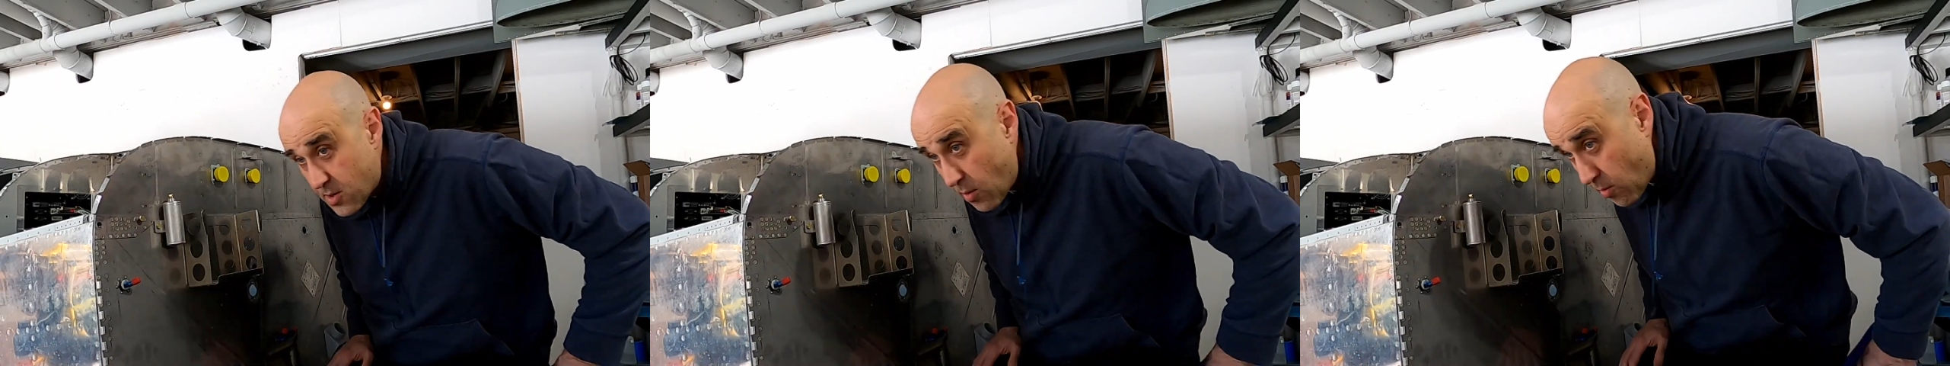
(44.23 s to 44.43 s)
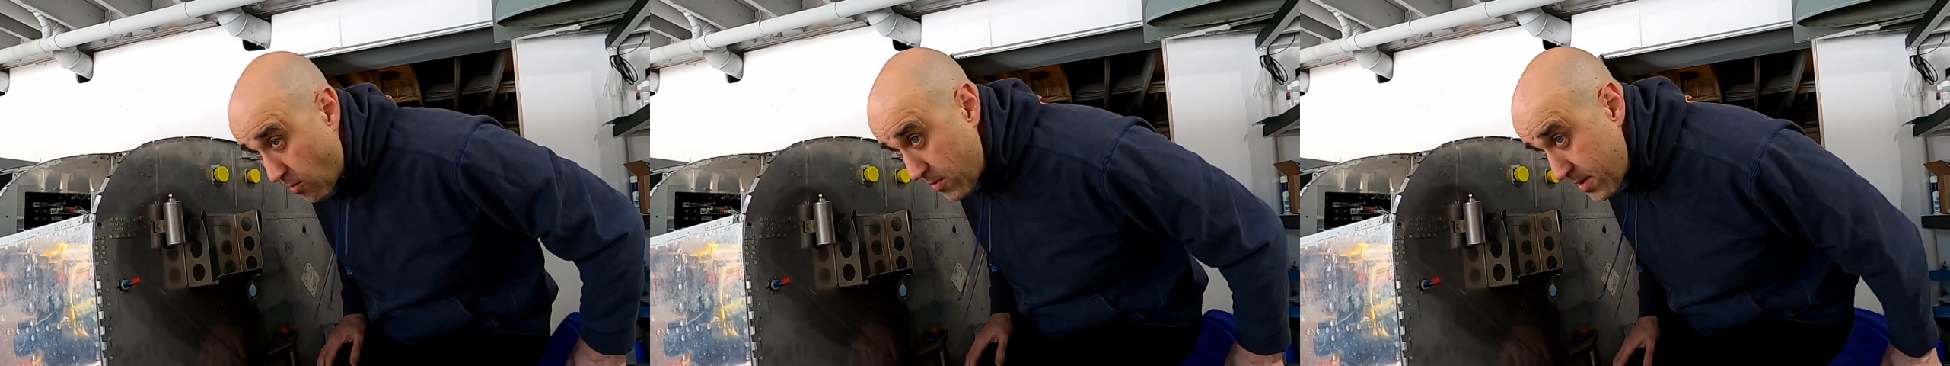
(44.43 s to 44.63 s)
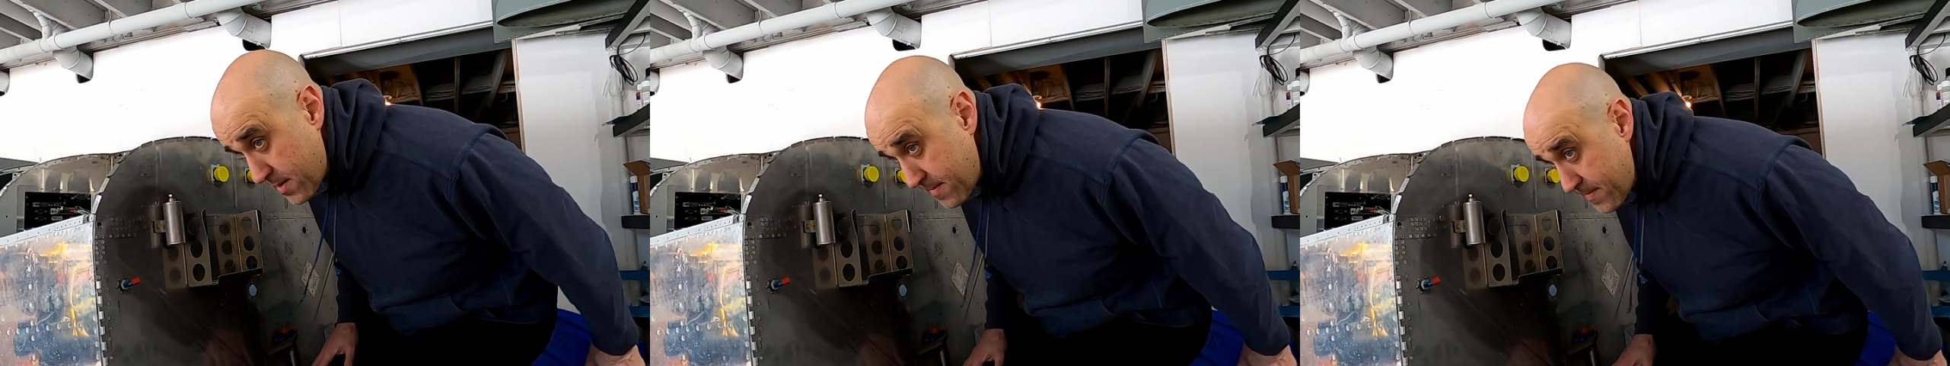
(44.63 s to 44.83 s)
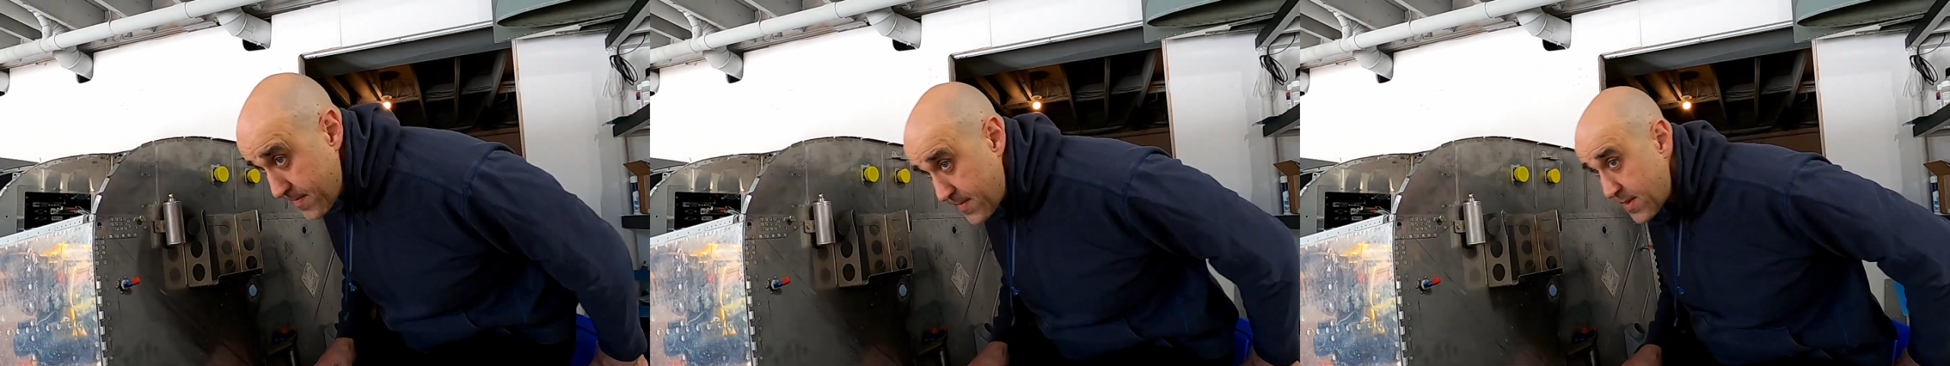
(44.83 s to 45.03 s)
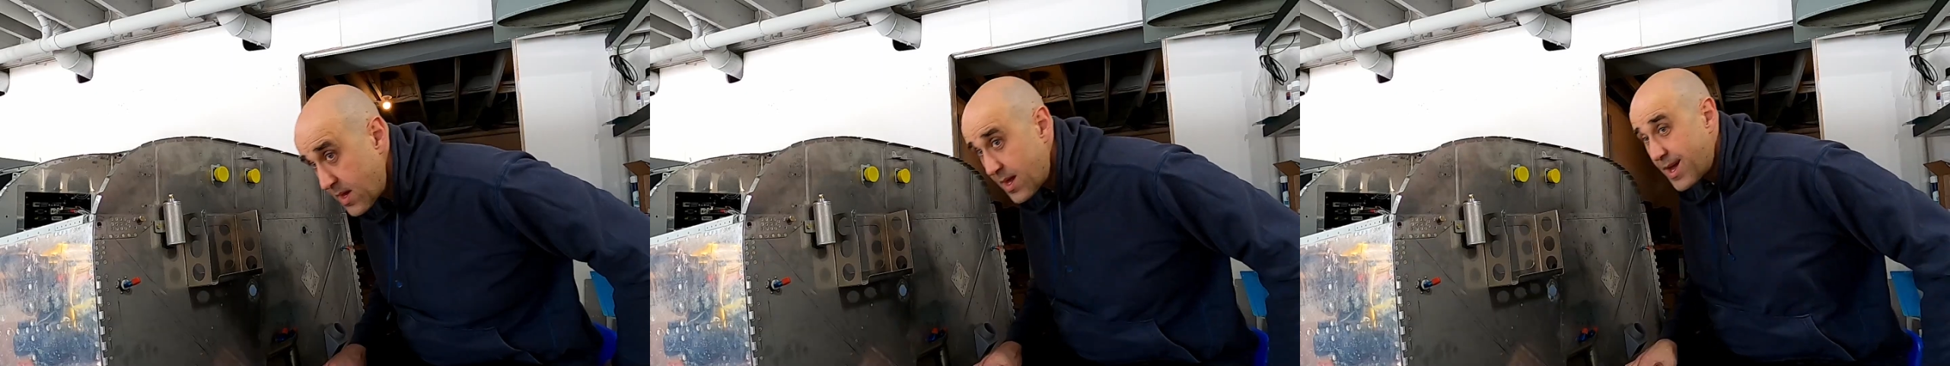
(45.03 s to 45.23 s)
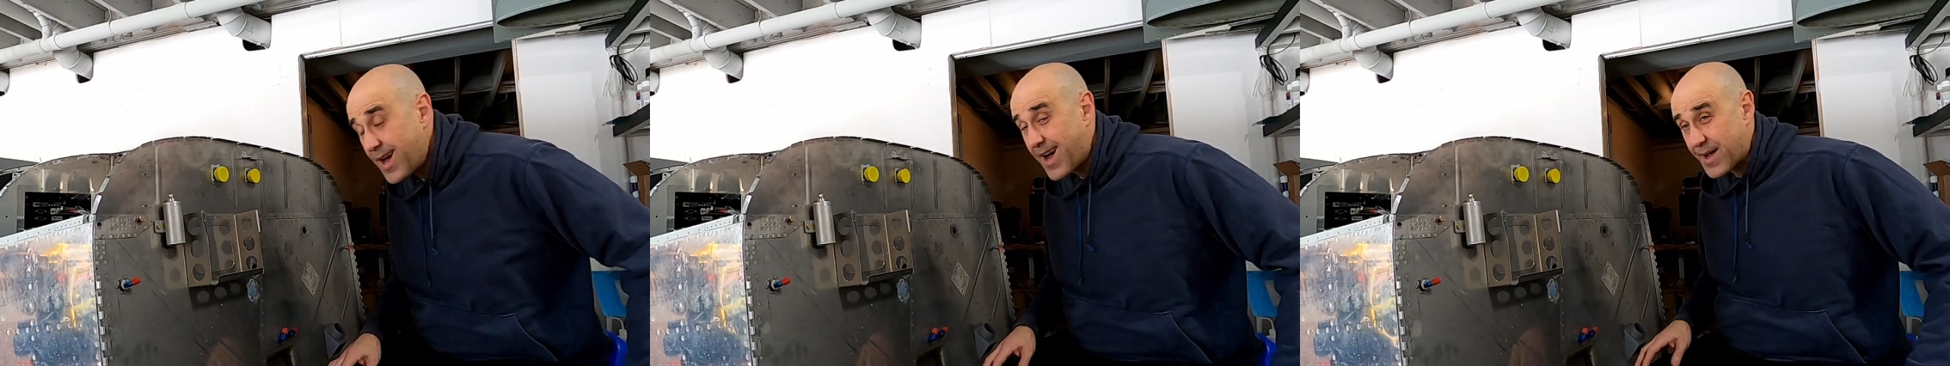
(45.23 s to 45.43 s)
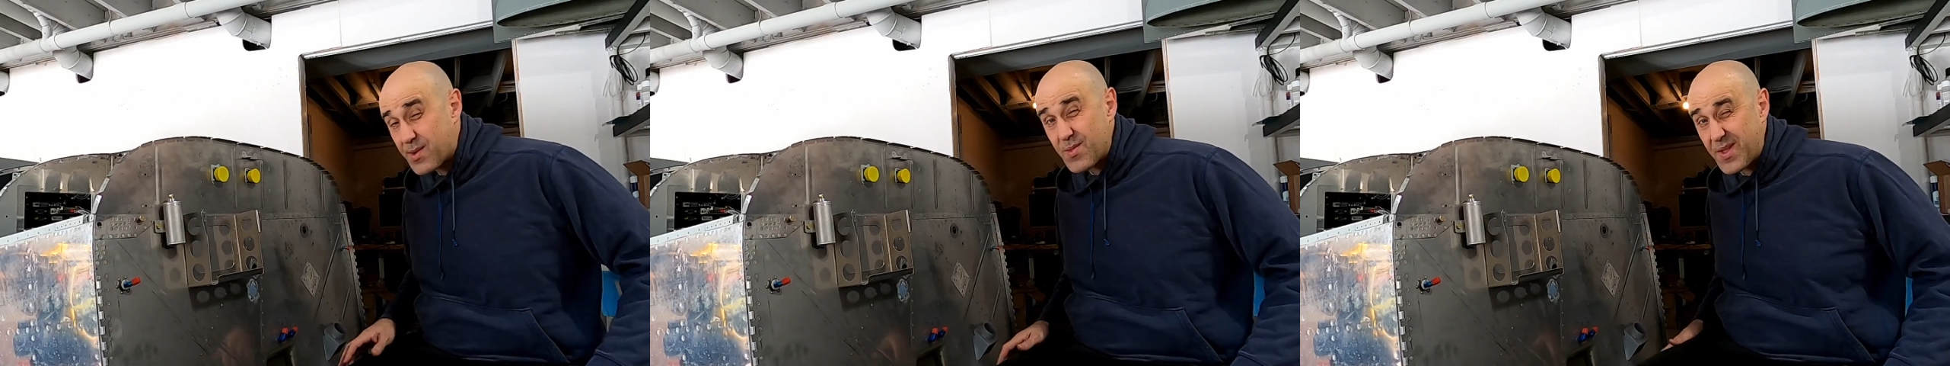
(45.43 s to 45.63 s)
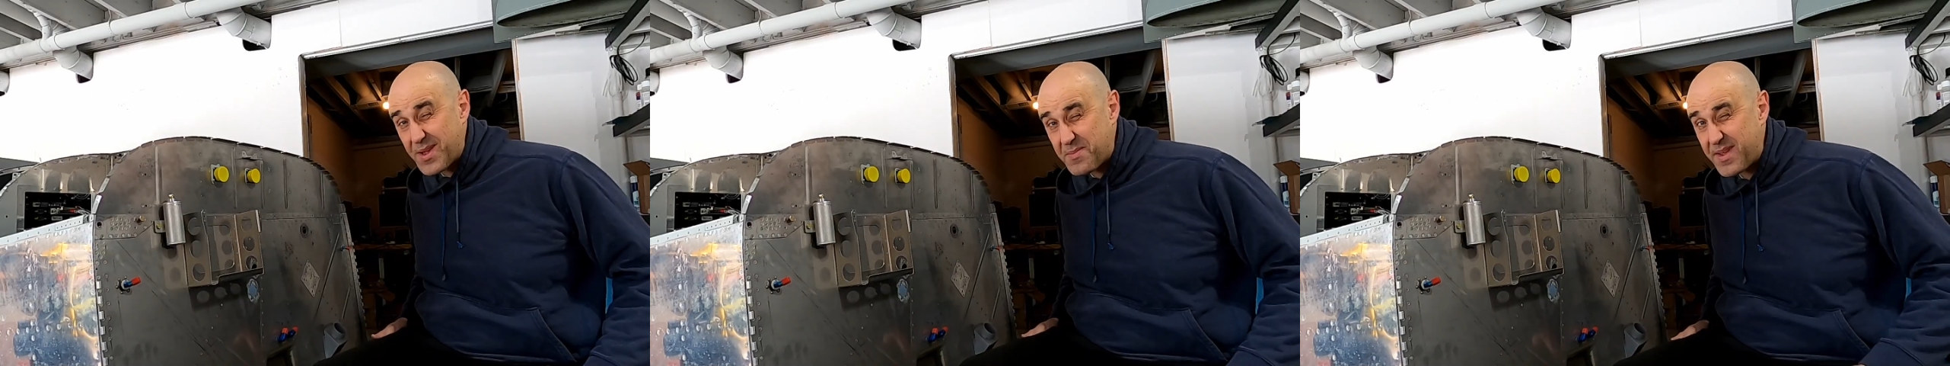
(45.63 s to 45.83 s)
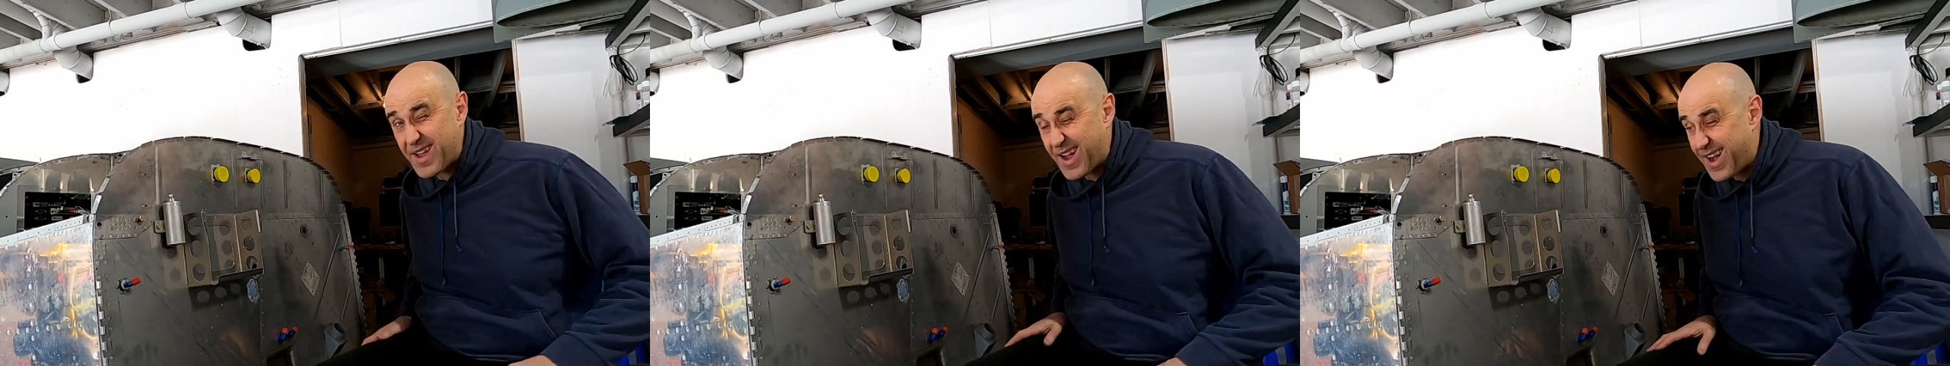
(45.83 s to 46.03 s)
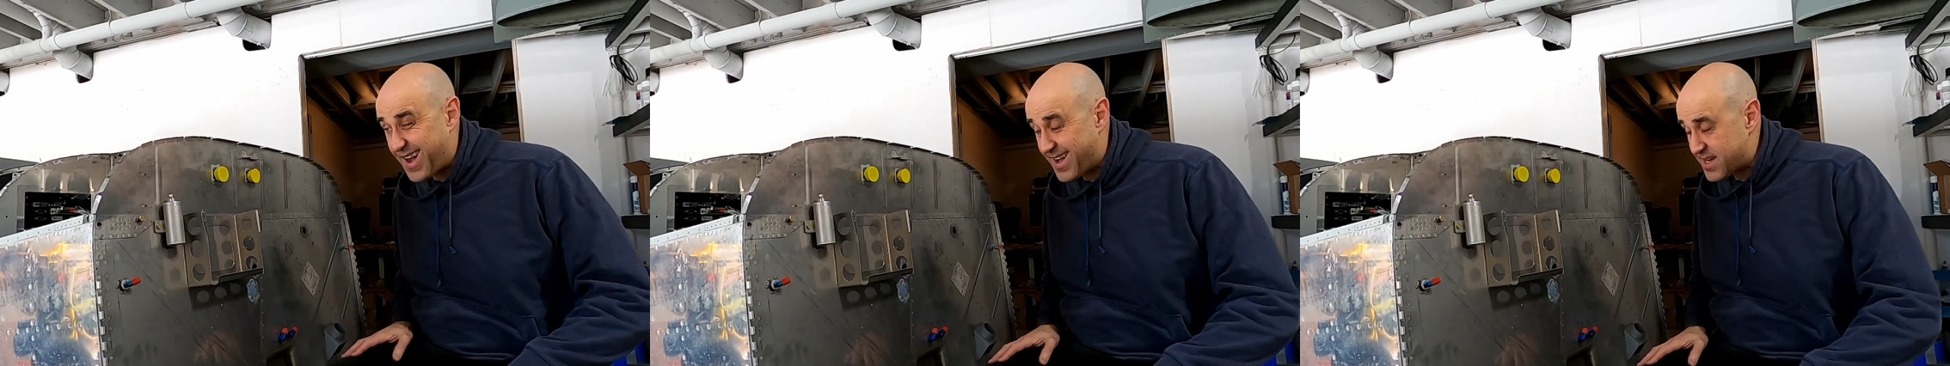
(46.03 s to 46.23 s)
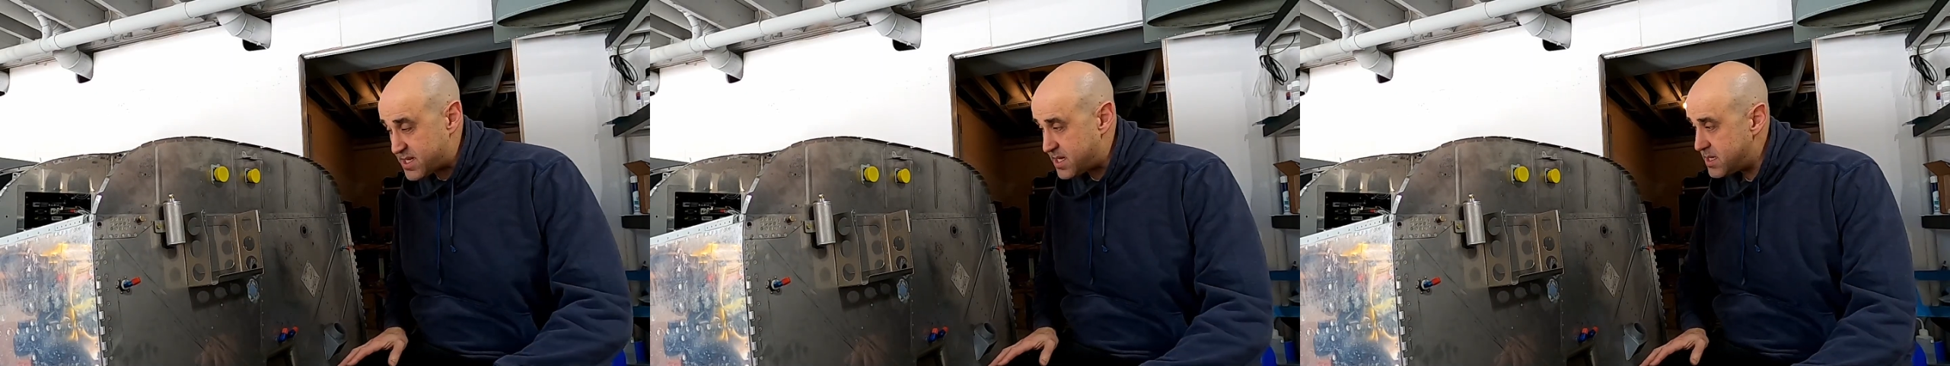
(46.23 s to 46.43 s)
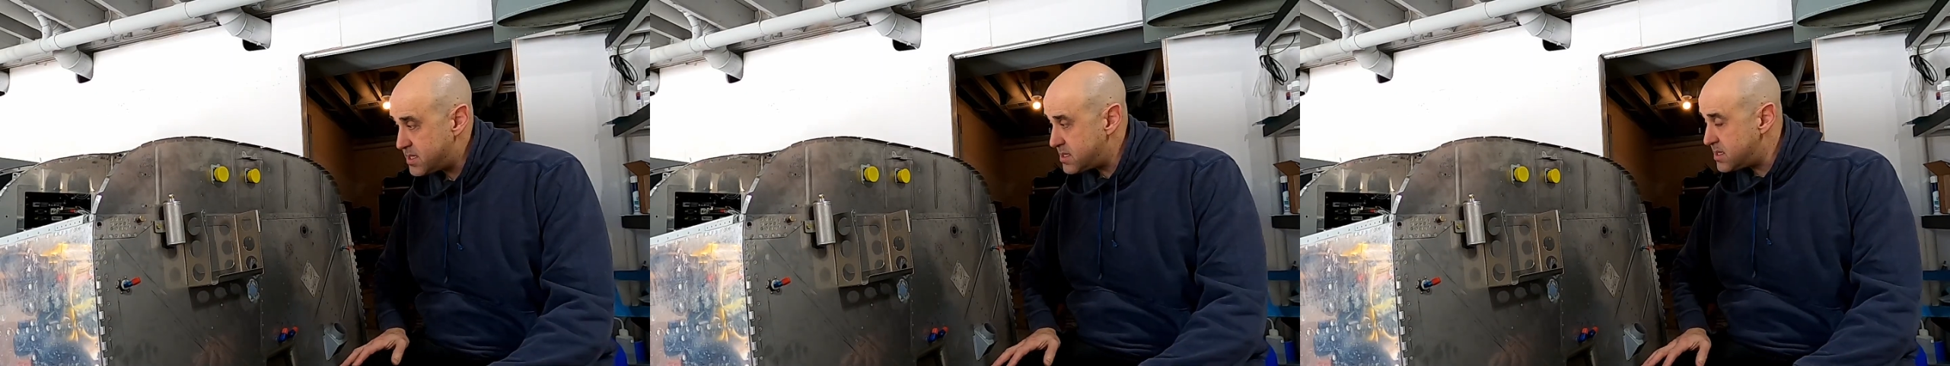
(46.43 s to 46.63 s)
cold. I don't like being hot.